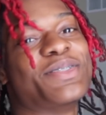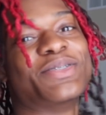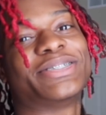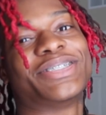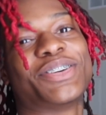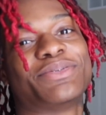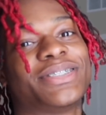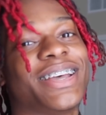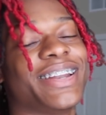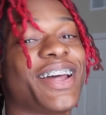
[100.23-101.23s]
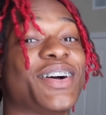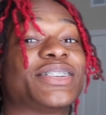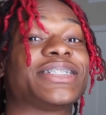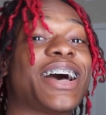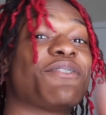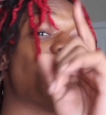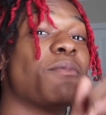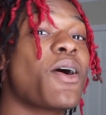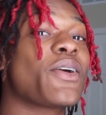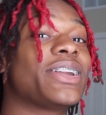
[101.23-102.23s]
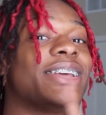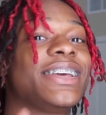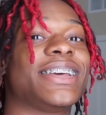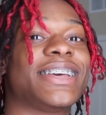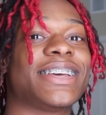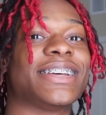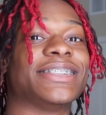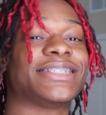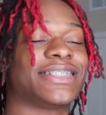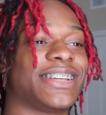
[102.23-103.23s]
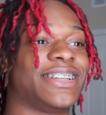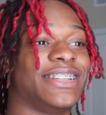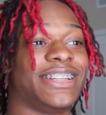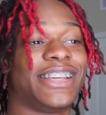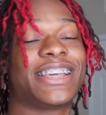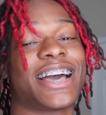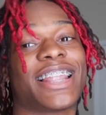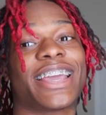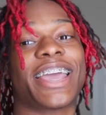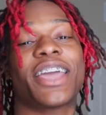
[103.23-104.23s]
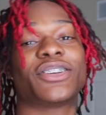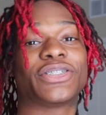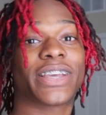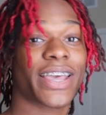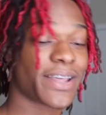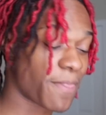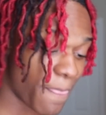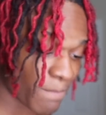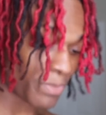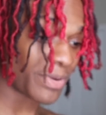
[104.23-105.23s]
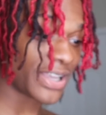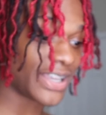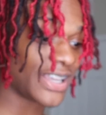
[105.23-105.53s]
news, you know what I'm saying? Now it's time for Mari to get his. He, he got like 800K, but